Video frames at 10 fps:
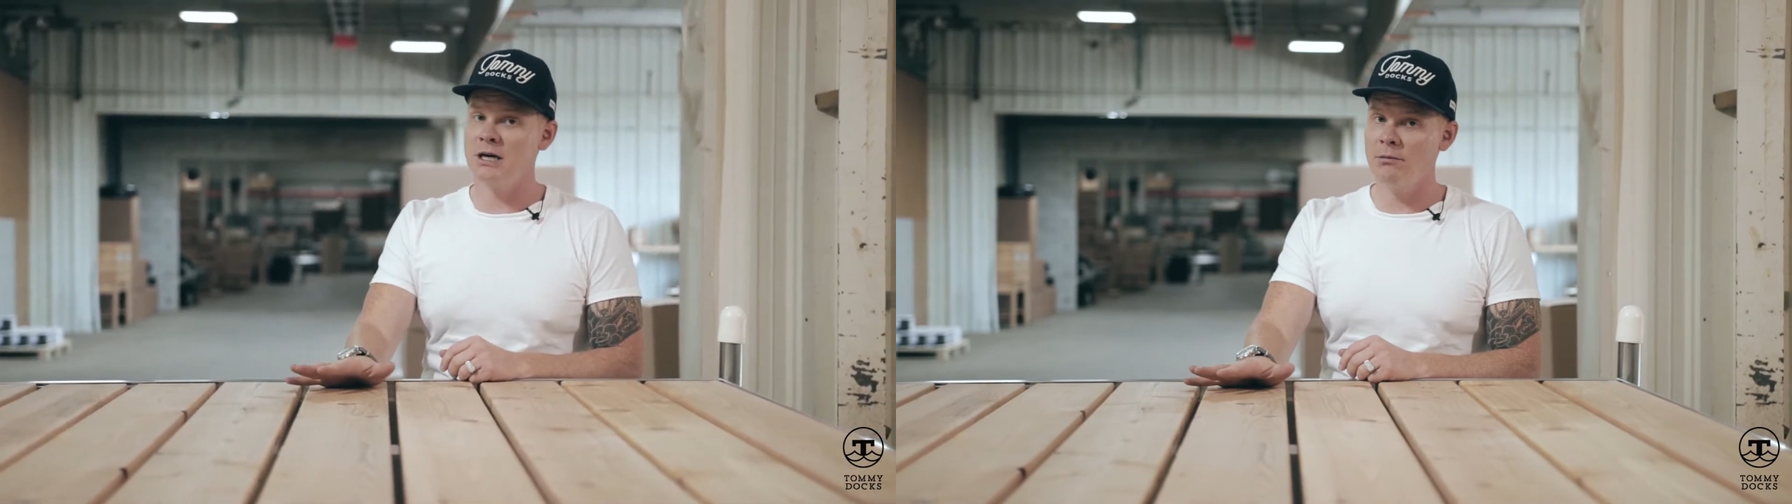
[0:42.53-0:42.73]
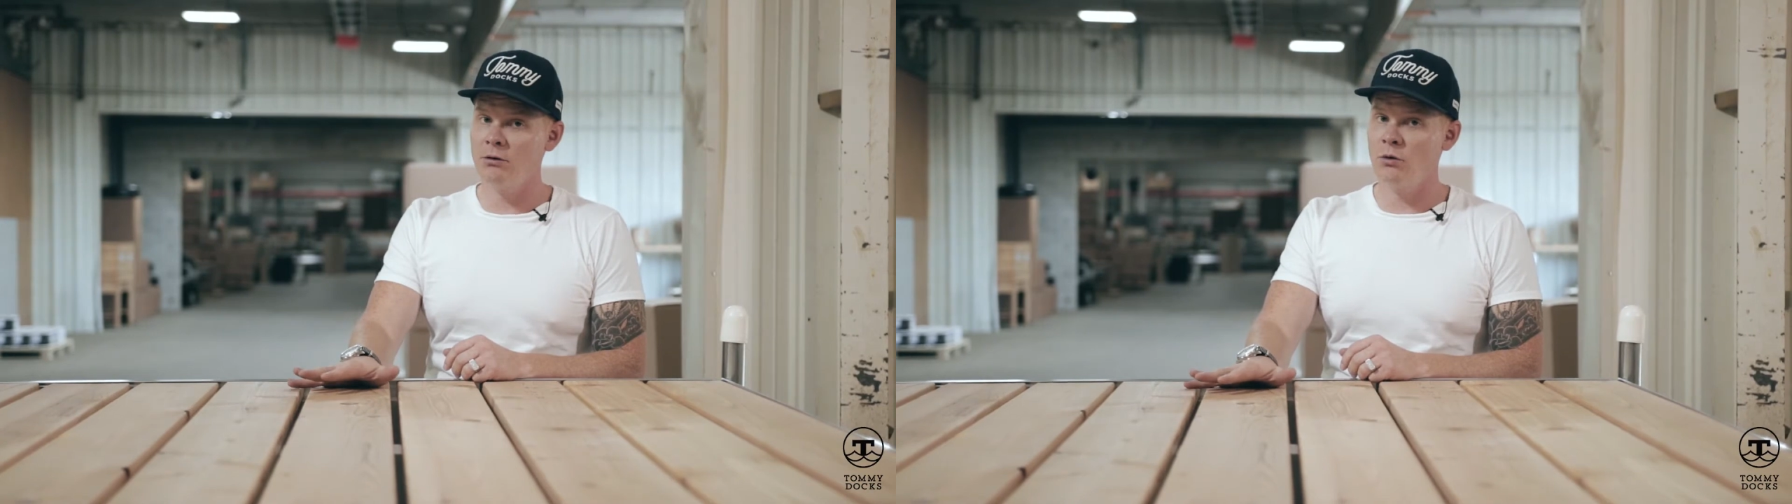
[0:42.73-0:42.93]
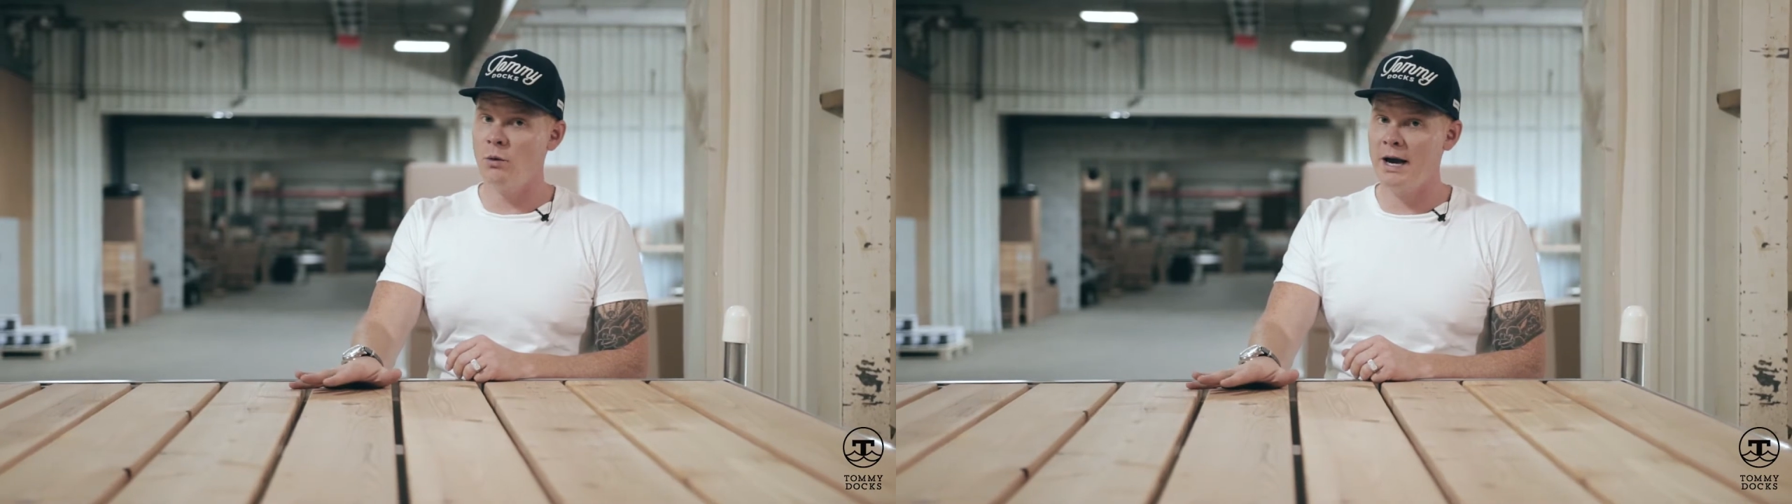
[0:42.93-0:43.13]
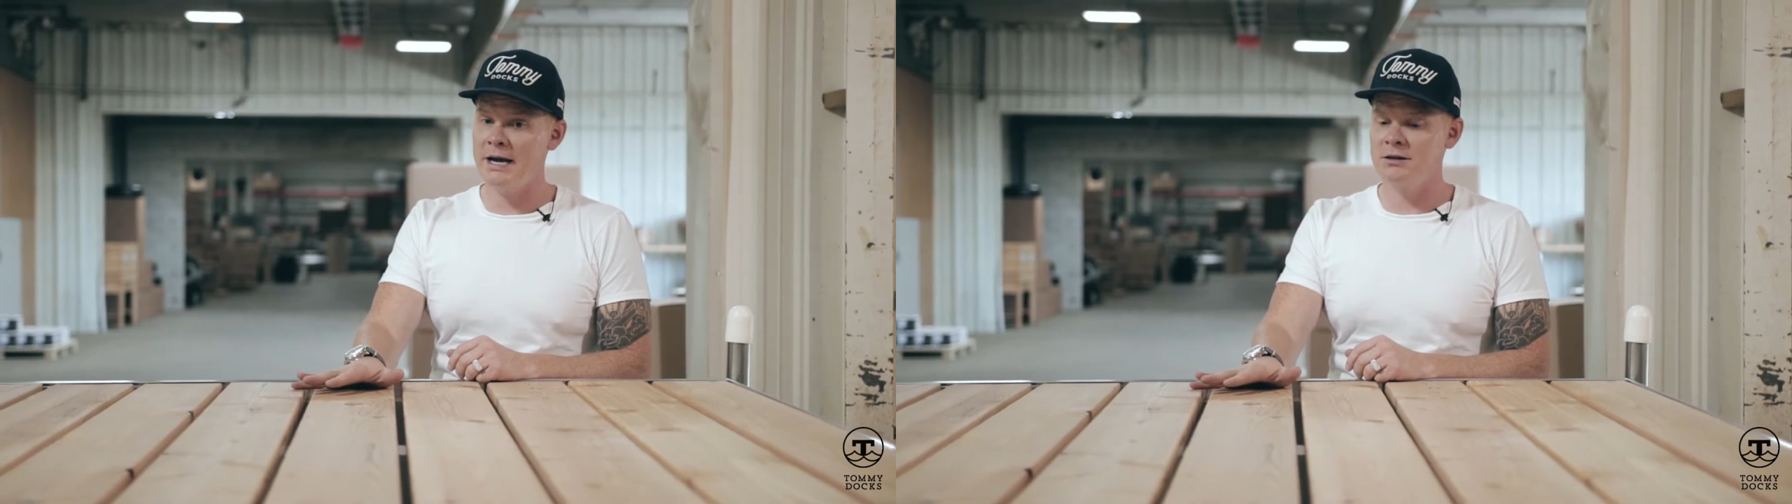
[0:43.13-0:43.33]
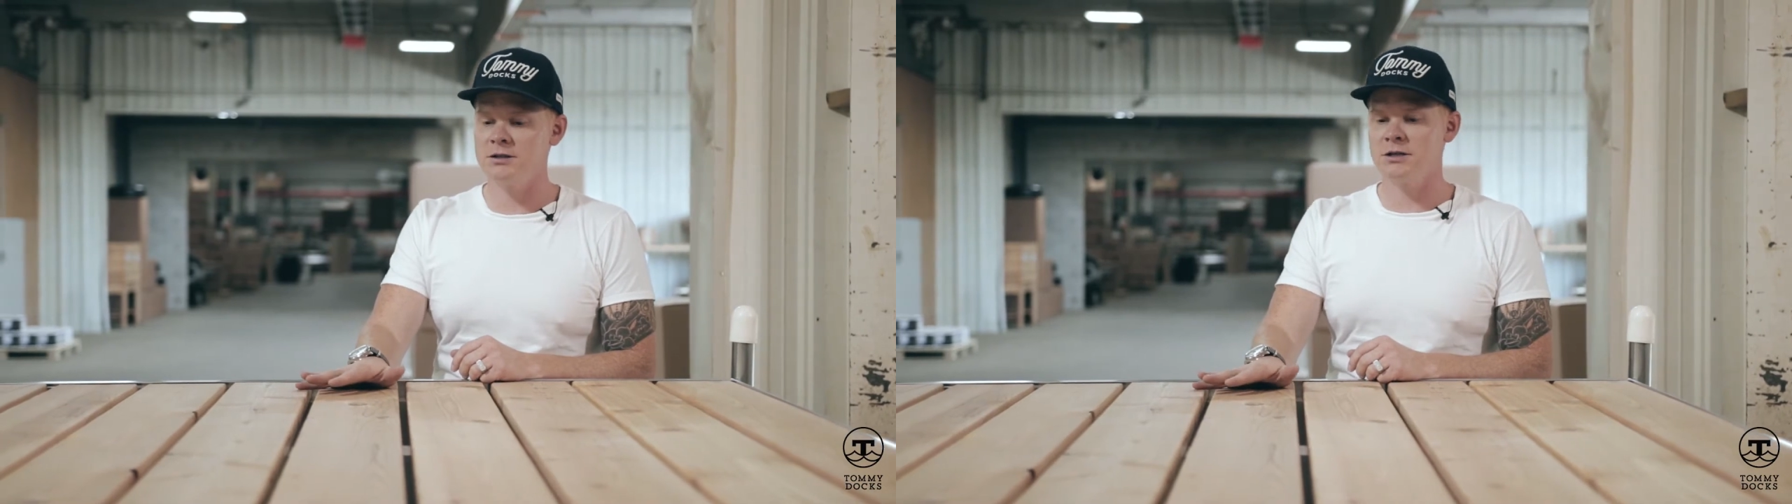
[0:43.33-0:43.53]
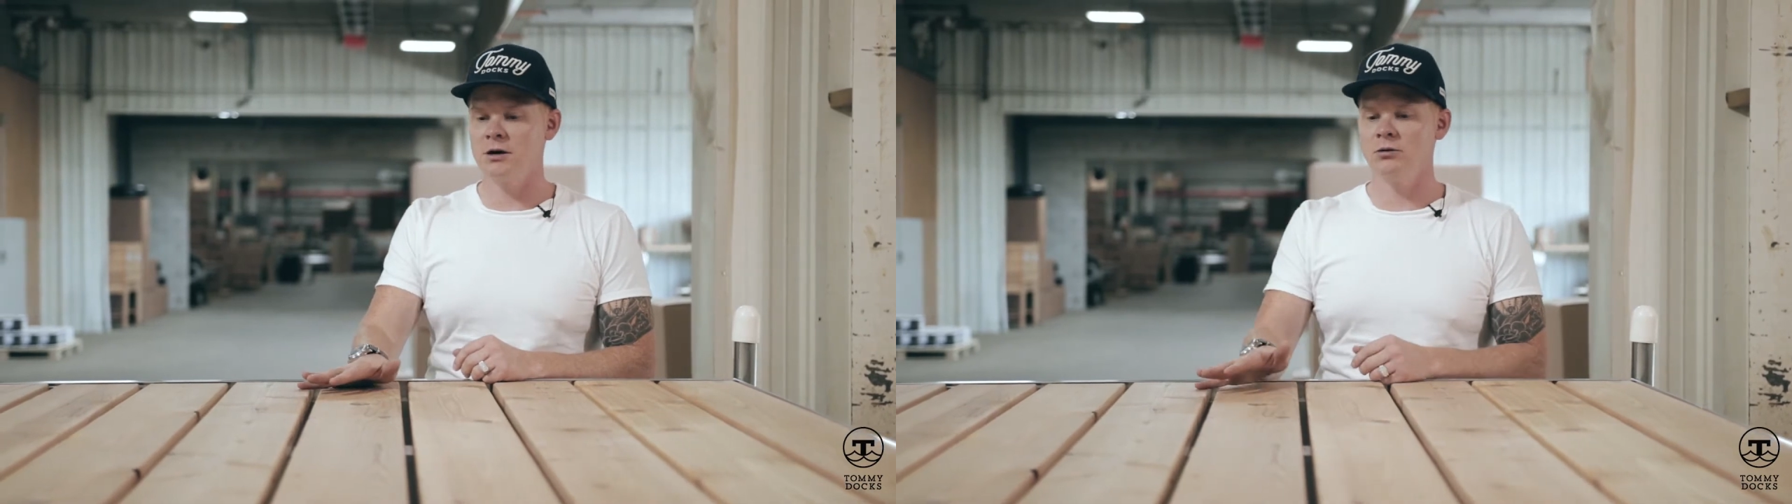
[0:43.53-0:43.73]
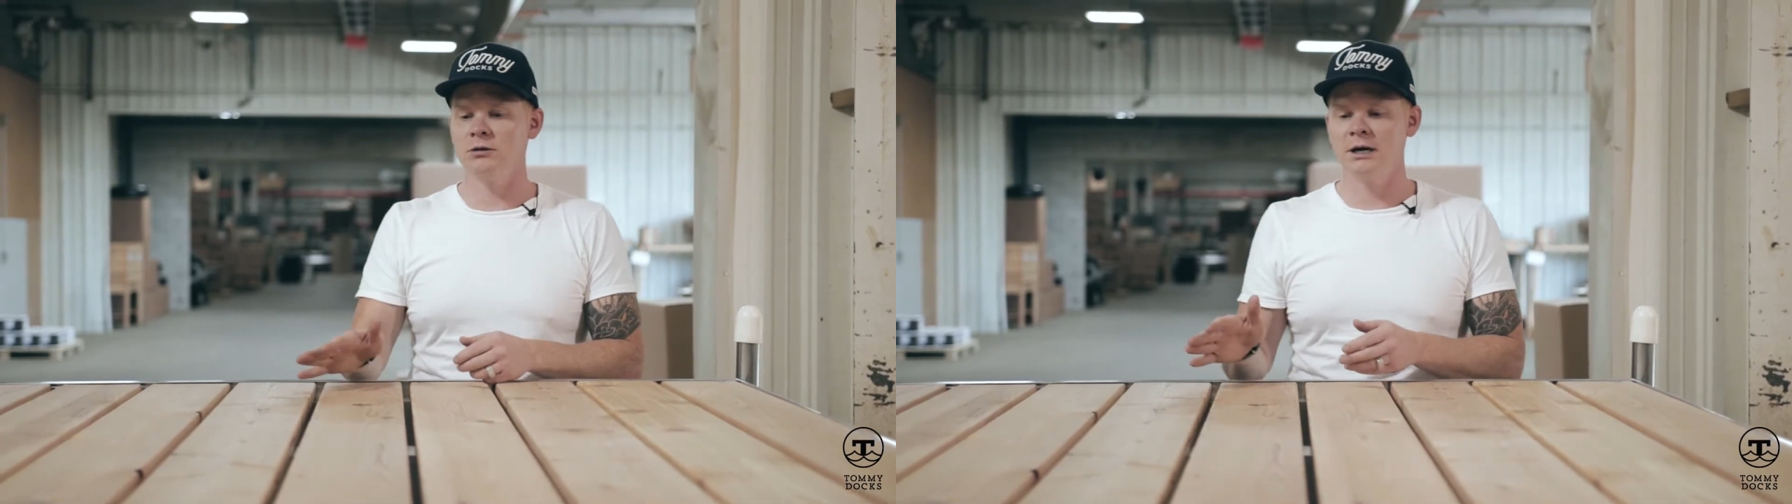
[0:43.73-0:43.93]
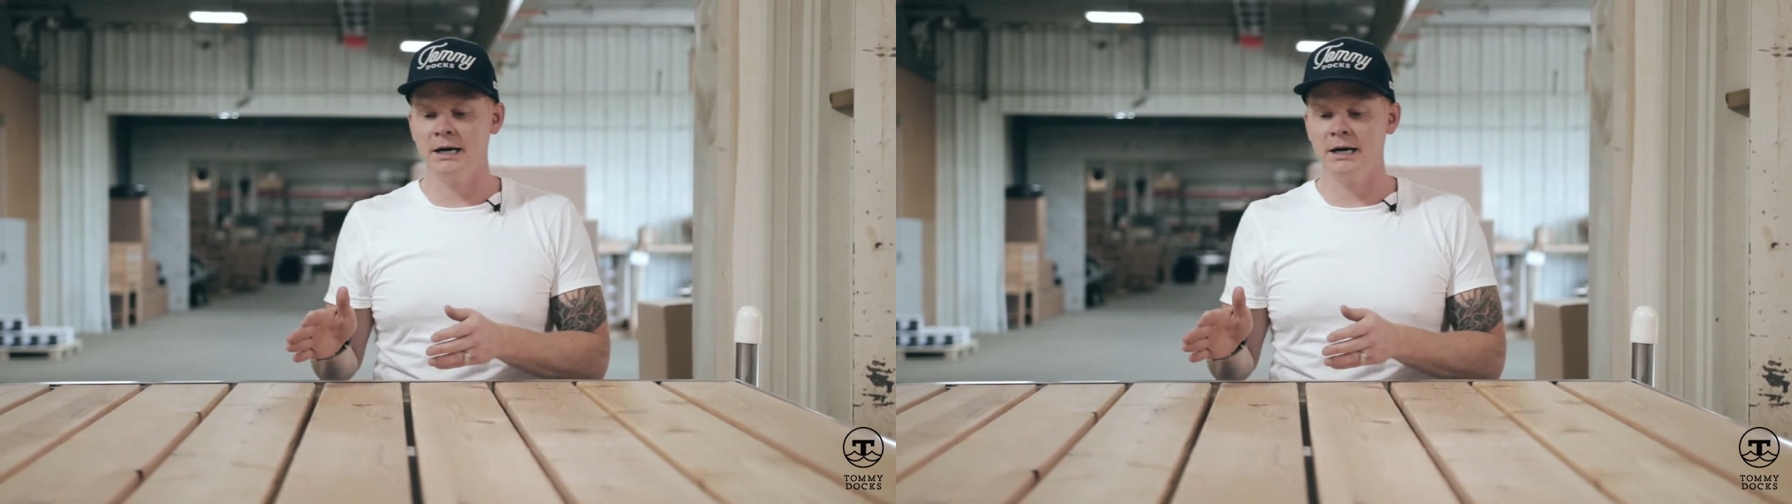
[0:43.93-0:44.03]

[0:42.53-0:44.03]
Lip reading: double the weight, so